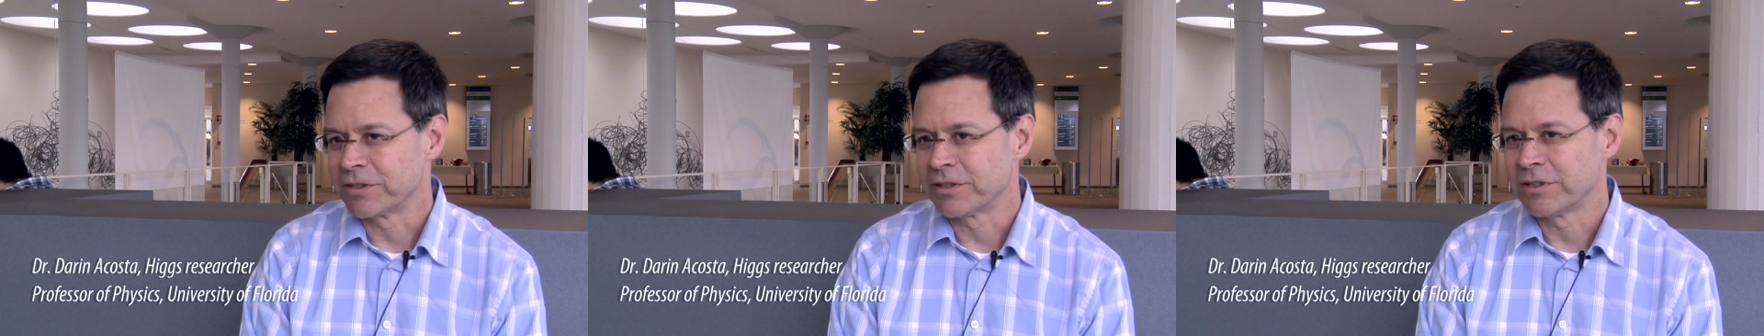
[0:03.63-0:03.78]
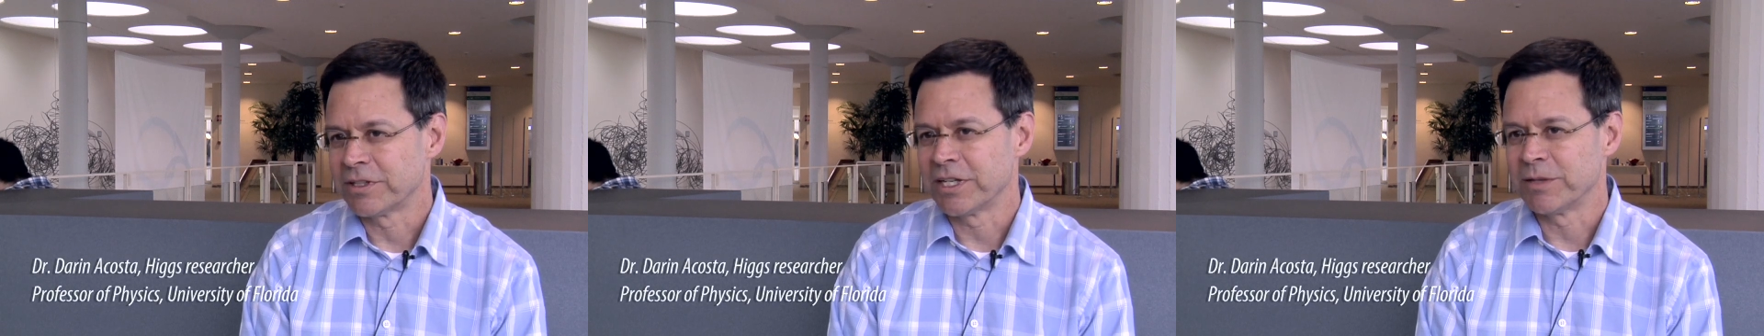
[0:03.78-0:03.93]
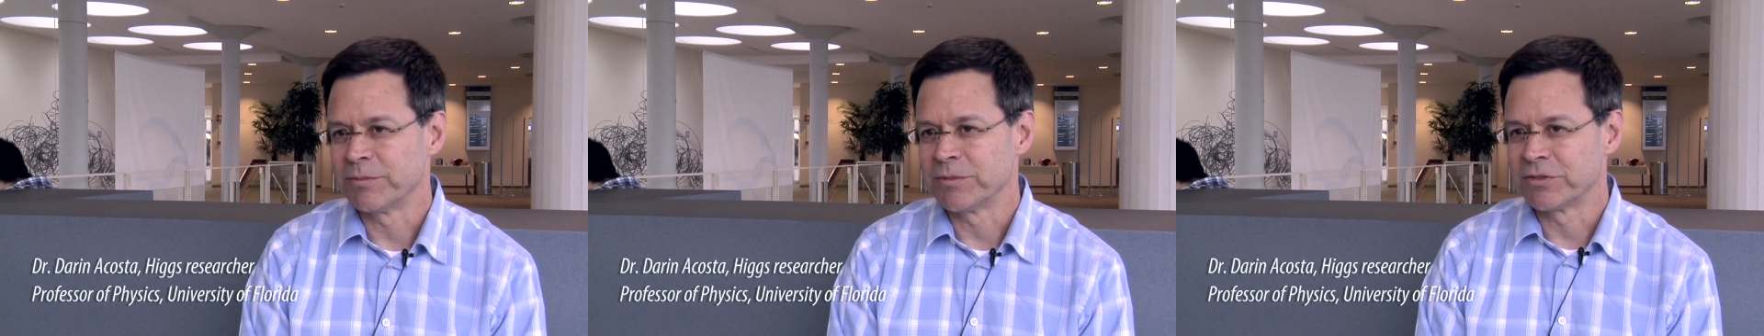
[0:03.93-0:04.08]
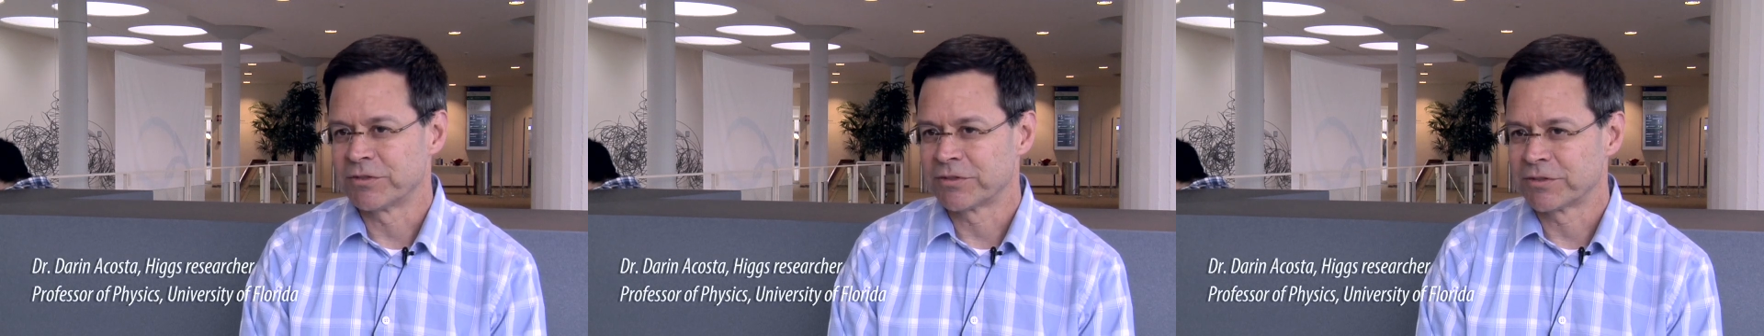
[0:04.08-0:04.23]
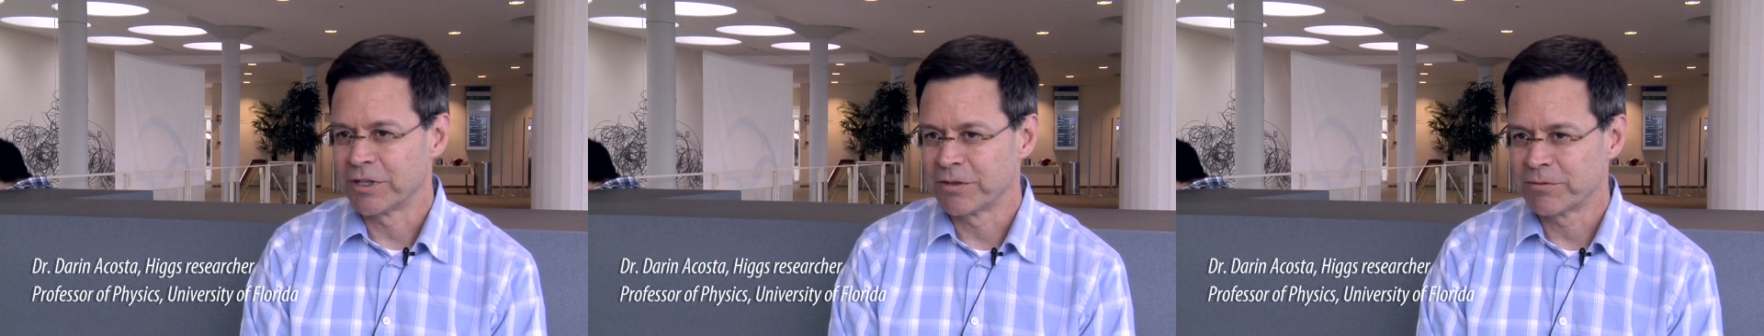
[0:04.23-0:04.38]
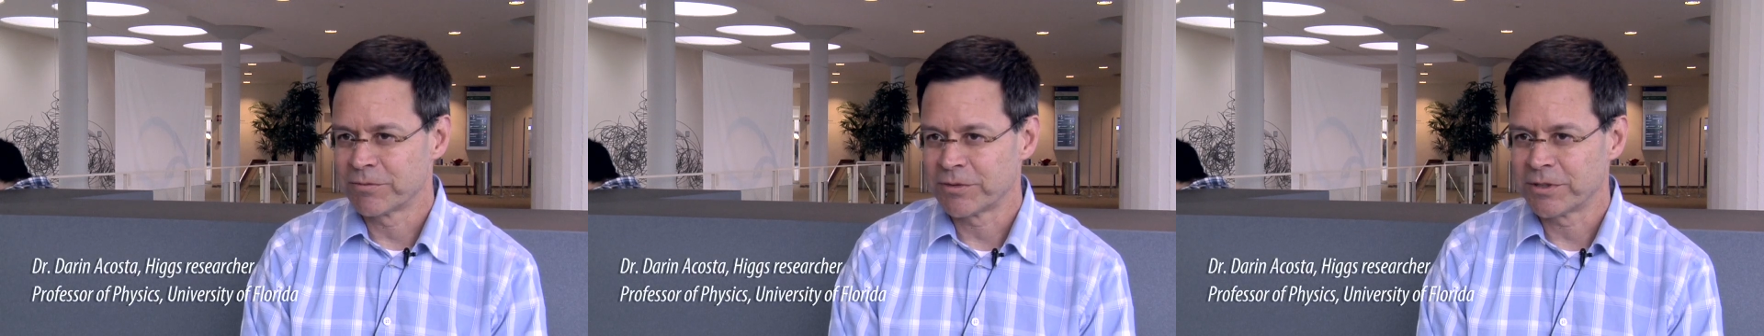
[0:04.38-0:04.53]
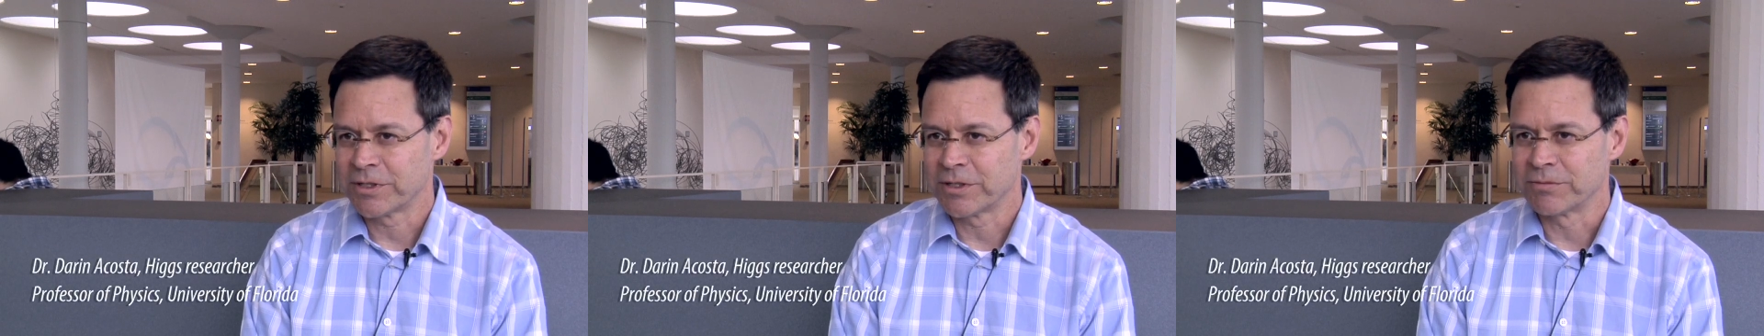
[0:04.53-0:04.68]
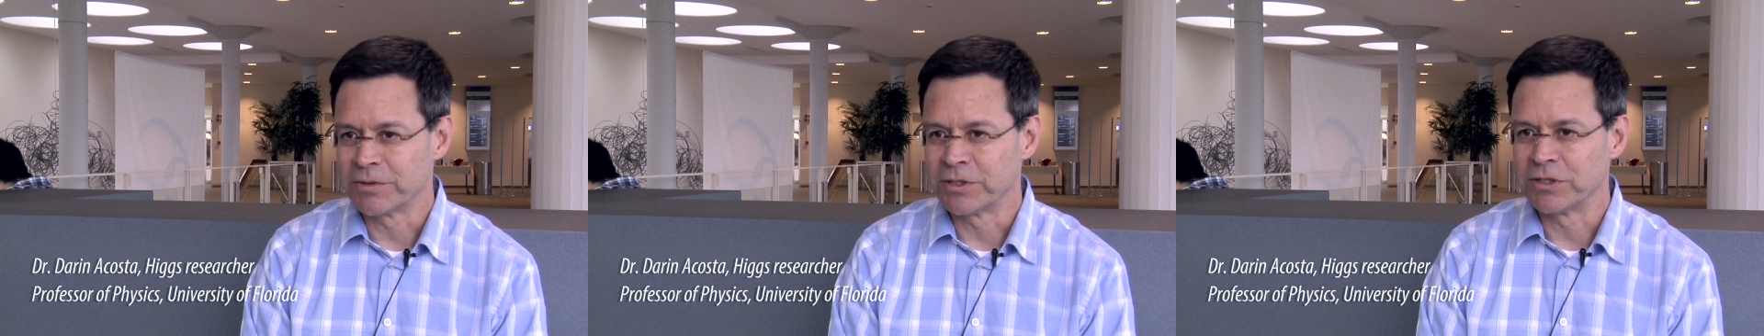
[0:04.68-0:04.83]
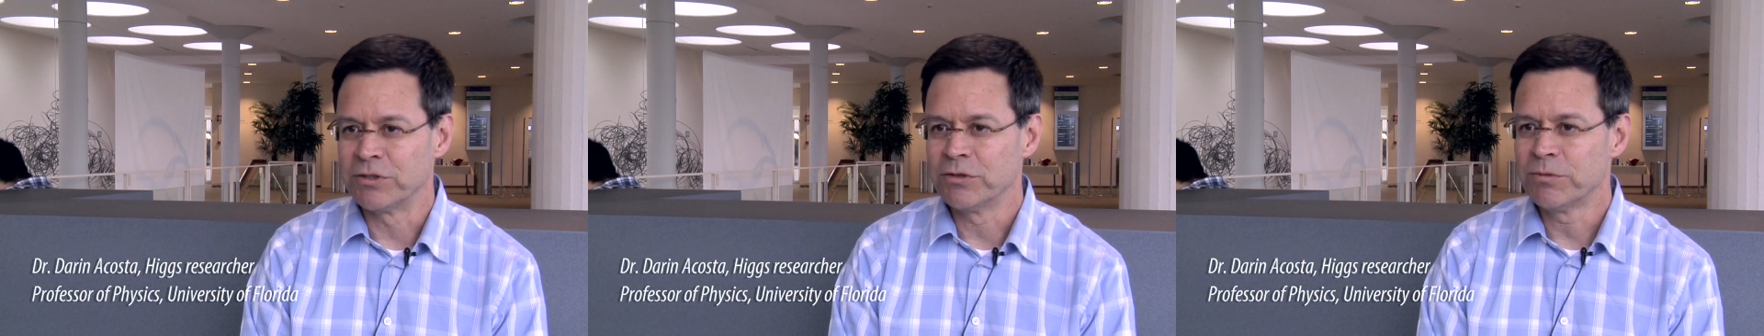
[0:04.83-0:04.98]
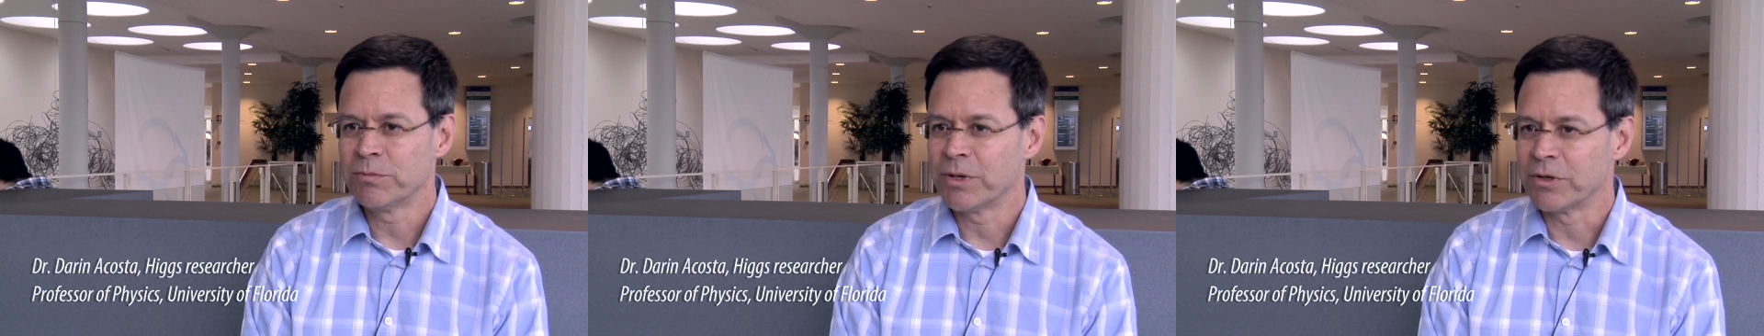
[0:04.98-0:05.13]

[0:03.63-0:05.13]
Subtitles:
to claim discovery of a new